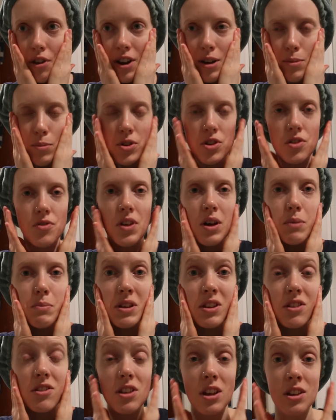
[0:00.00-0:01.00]
know how much of that
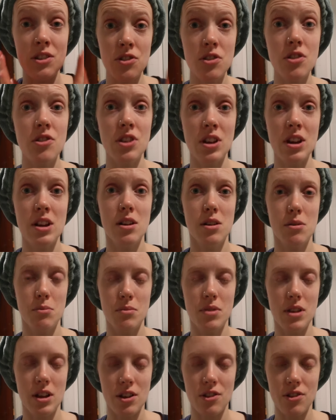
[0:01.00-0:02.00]
makes sense because I
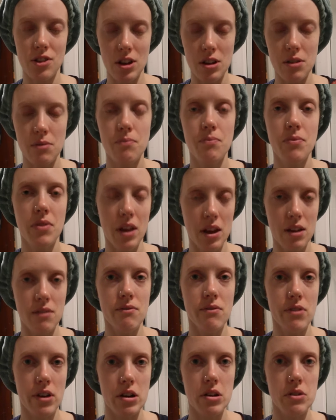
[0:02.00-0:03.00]
am, like I said, I
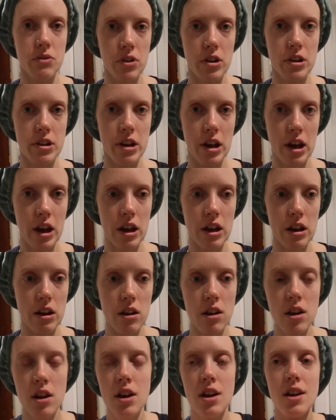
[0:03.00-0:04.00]
am very, very tired.
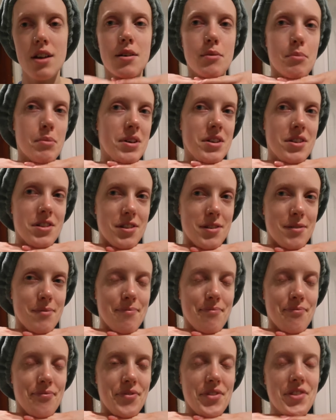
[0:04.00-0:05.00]
But
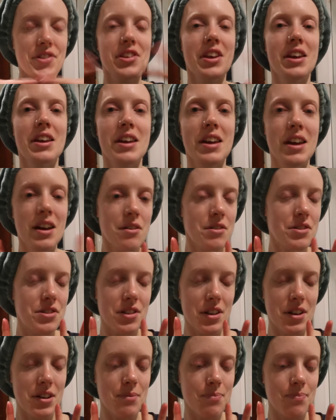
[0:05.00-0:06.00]
skincare is
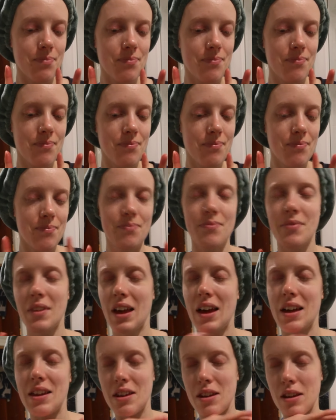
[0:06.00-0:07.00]
done,
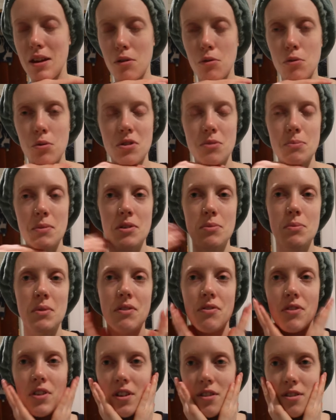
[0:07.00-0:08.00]
and that always makes me
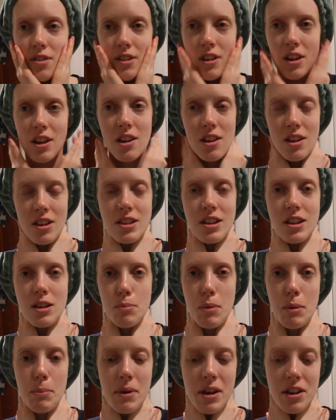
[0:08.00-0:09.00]
feel like a little
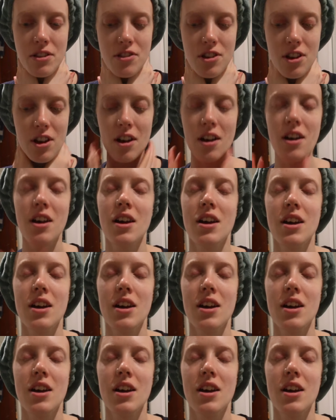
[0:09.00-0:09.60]
bit better.